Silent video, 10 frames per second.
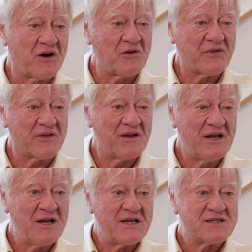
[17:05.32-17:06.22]
growth
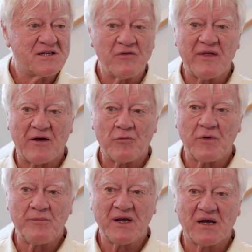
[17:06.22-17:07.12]
so that
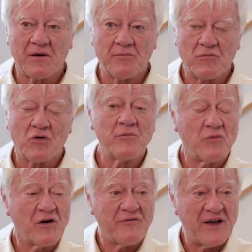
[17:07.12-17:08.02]
we become more and
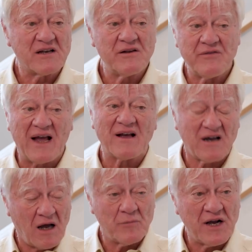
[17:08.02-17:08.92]
more effective
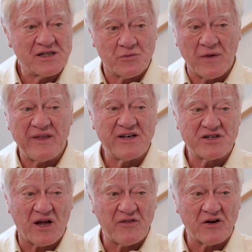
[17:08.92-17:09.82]
comrades with
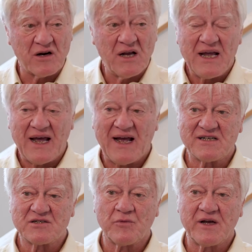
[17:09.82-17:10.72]
each other
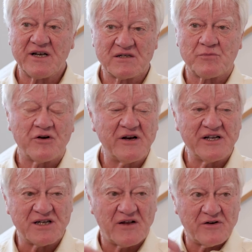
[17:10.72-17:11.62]
as we supported
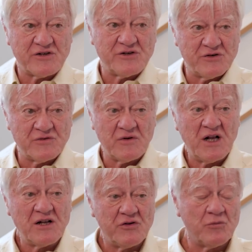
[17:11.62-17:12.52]
each other to
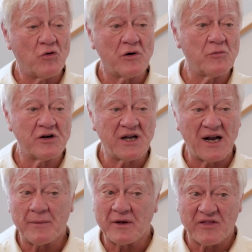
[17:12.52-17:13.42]
do more and more
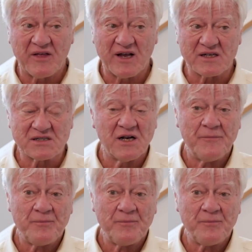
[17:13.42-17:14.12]
dynamic things.